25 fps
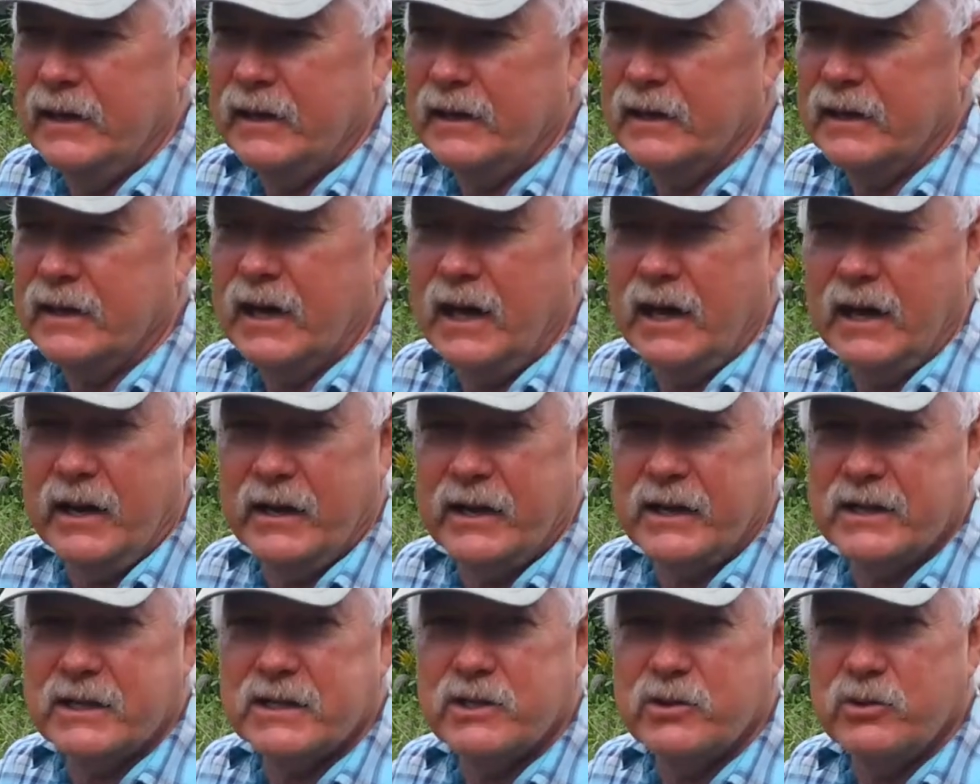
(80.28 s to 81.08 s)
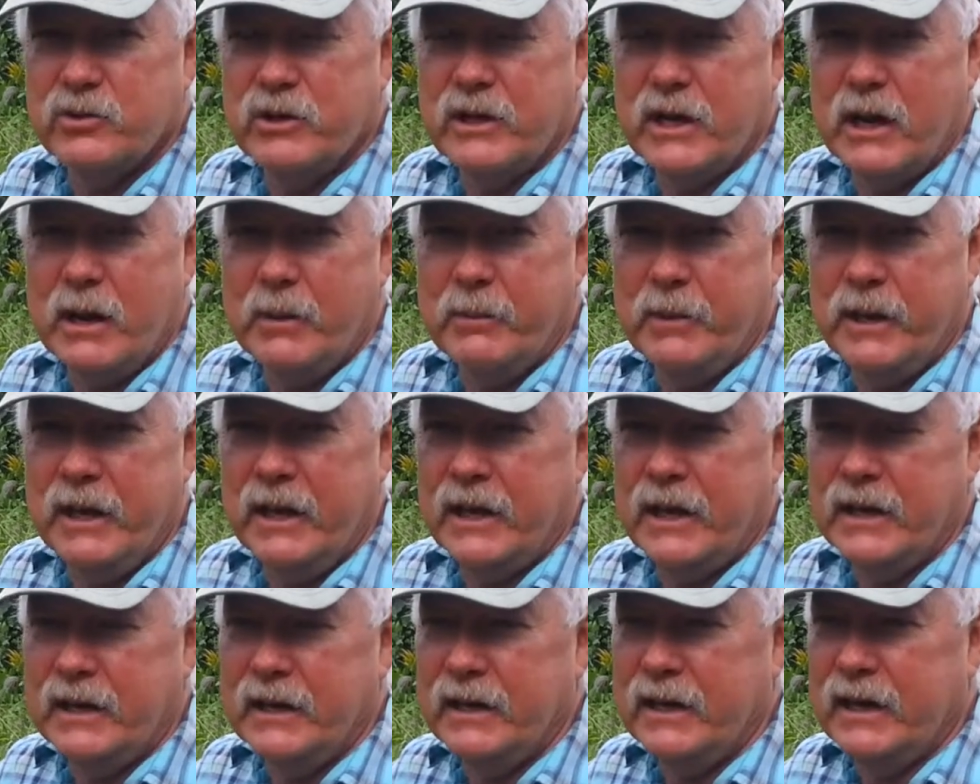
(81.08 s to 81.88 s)
colonists who'd come
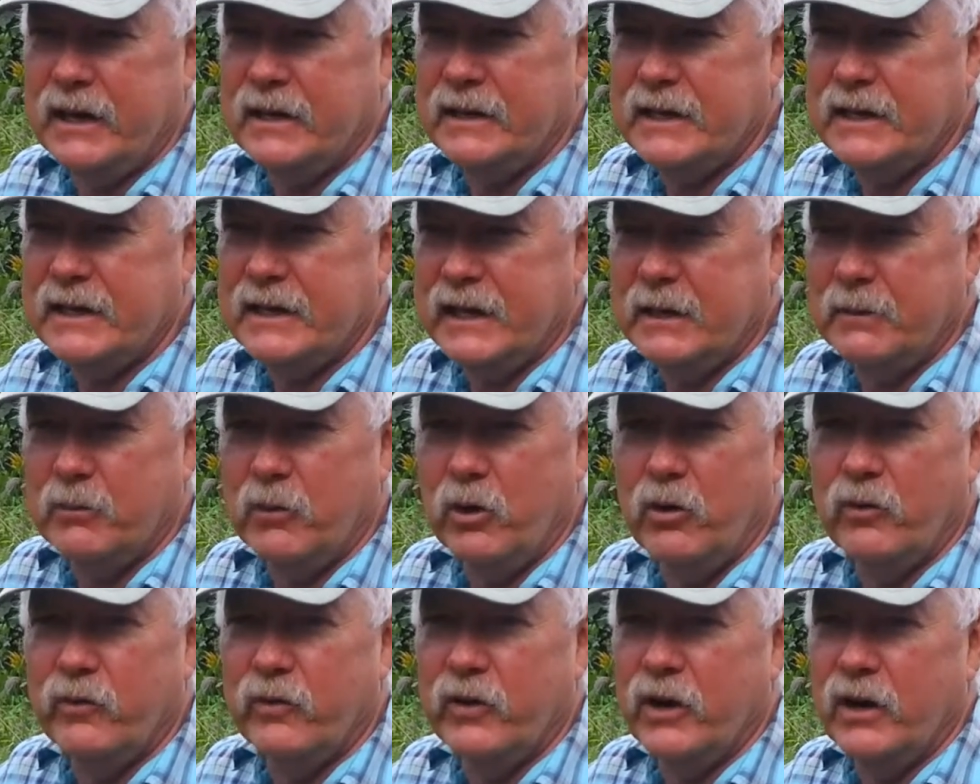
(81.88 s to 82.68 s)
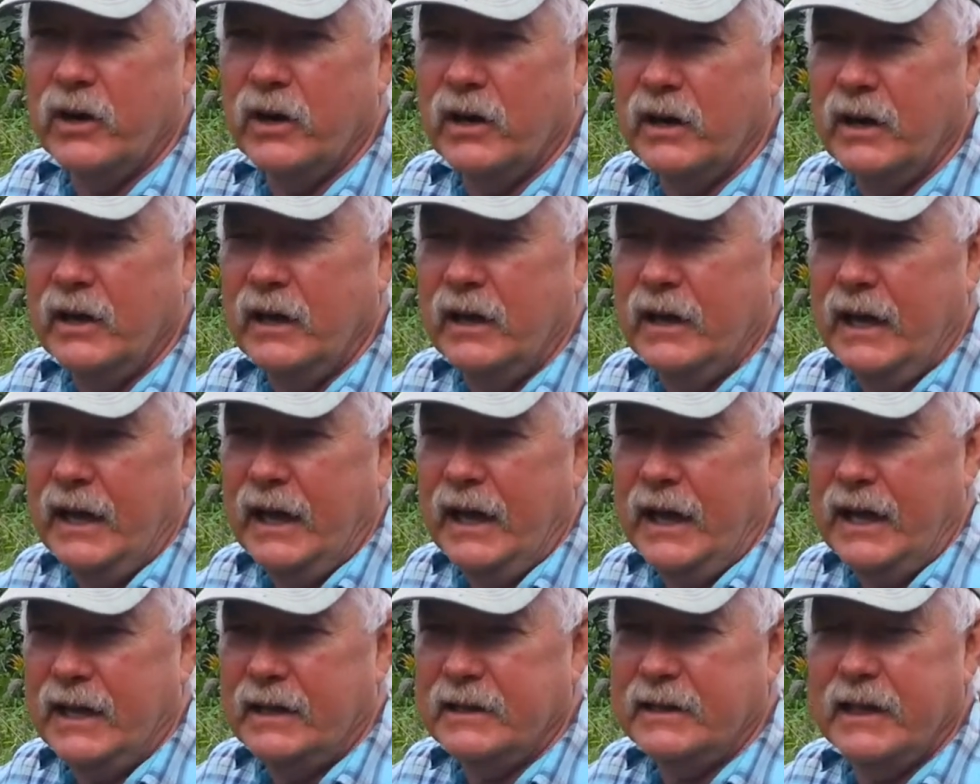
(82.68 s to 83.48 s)
in and taken them over,
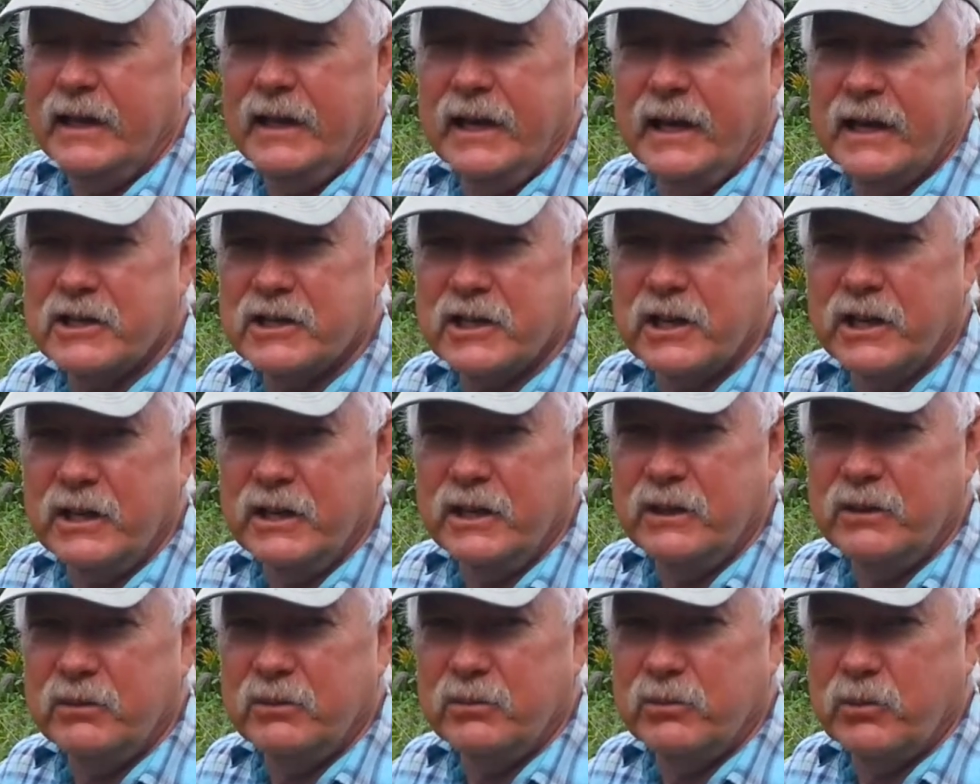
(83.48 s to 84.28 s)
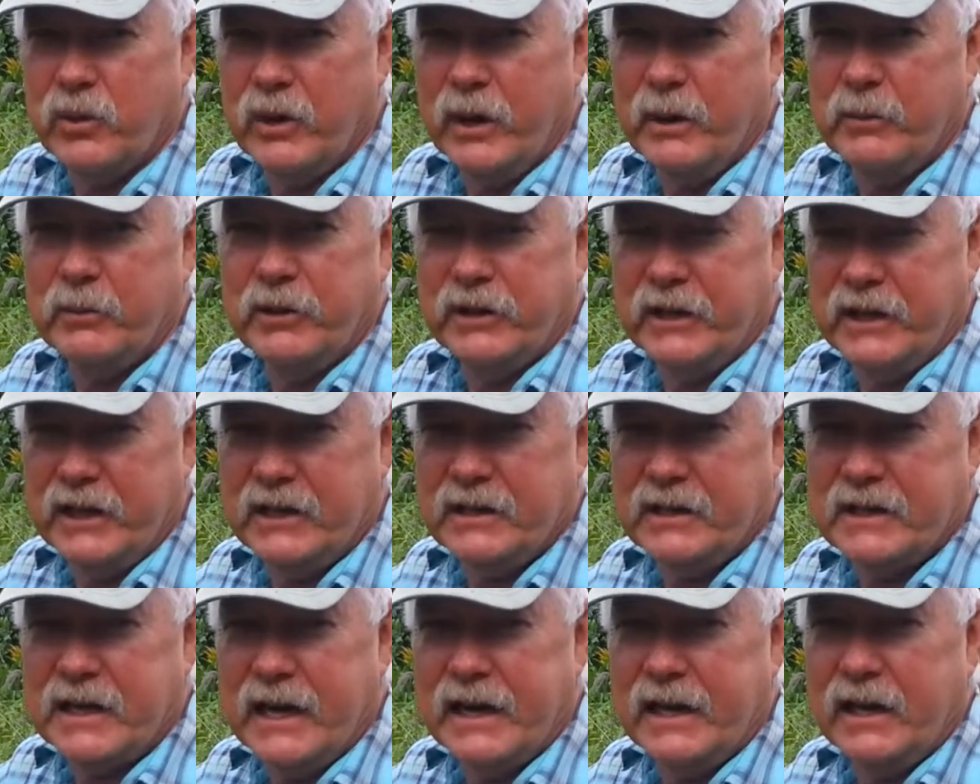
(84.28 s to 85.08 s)
and they actually were able to
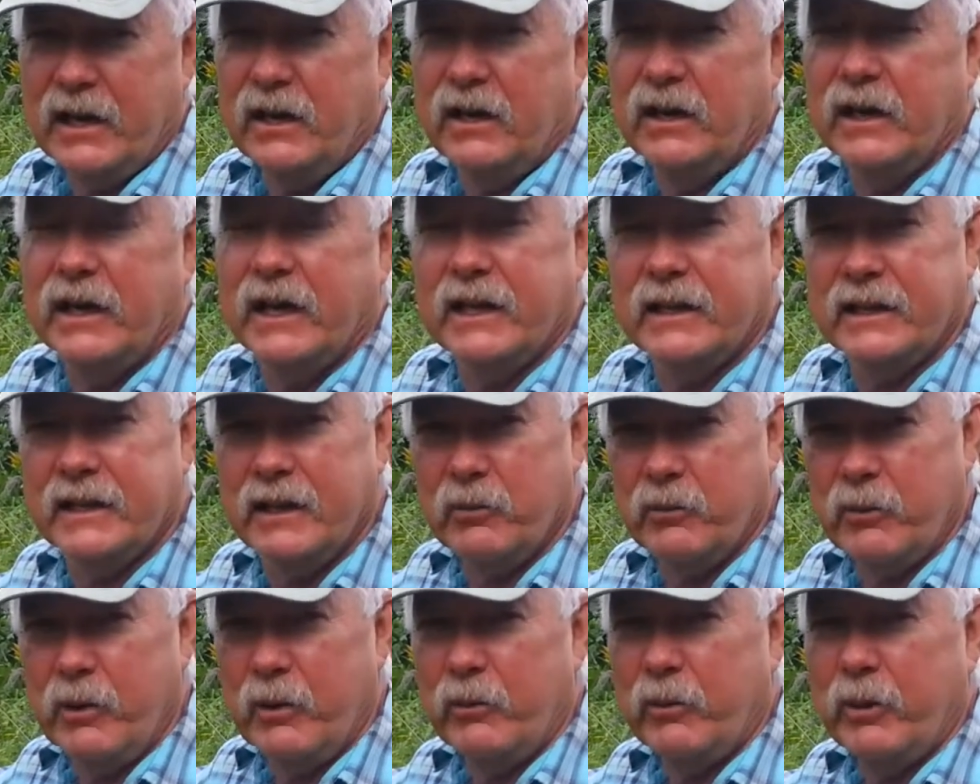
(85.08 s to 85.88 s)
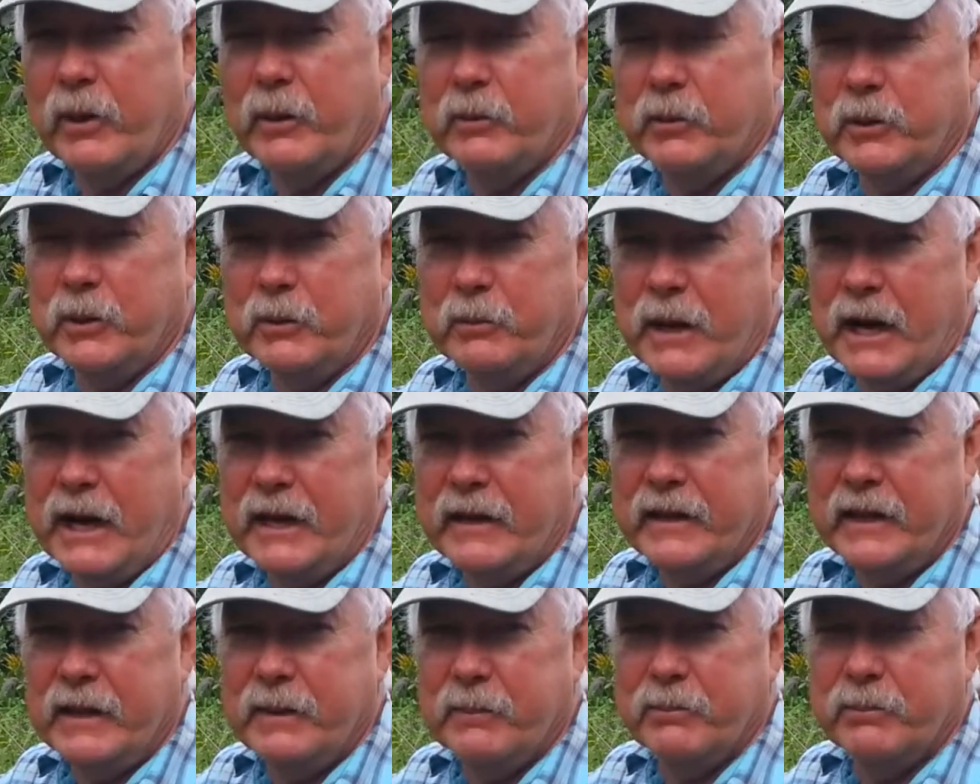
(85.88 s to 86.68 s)
get title, and then we were able to buy
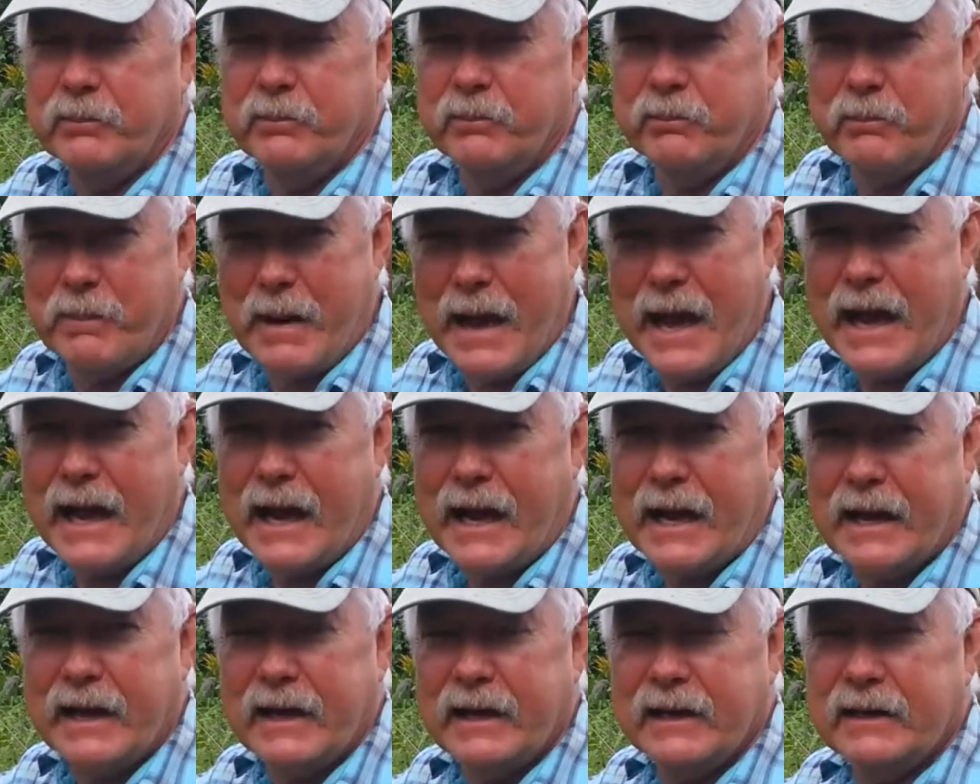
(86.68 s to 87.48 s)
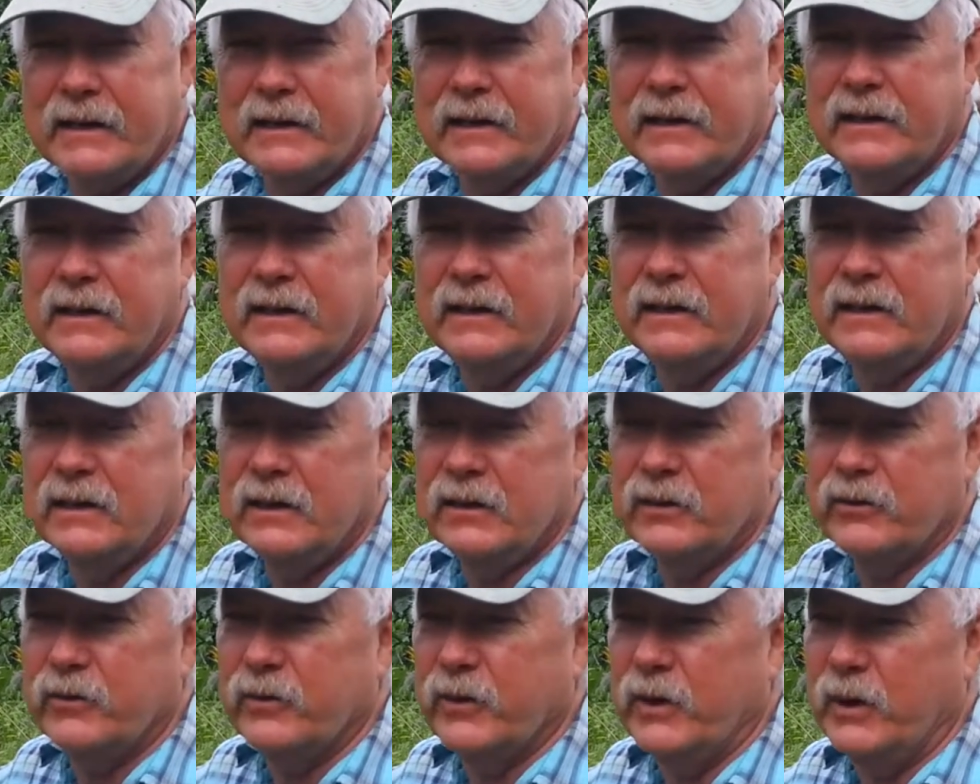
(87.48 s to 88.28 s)
them back
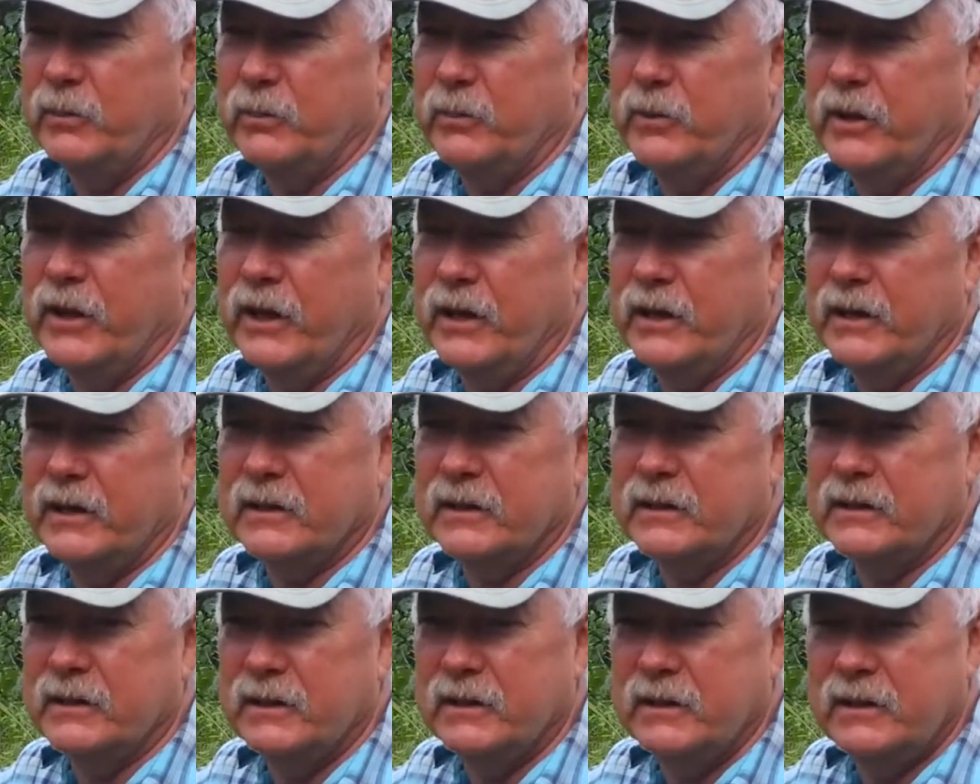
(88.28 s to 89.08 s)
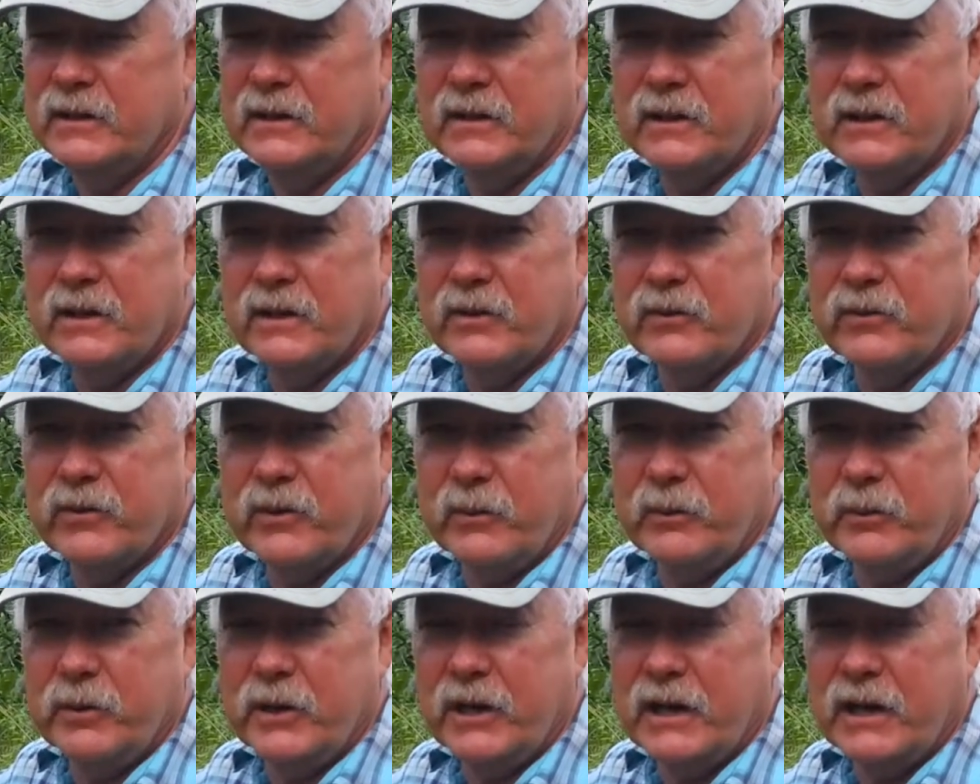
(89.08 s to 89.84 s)
from the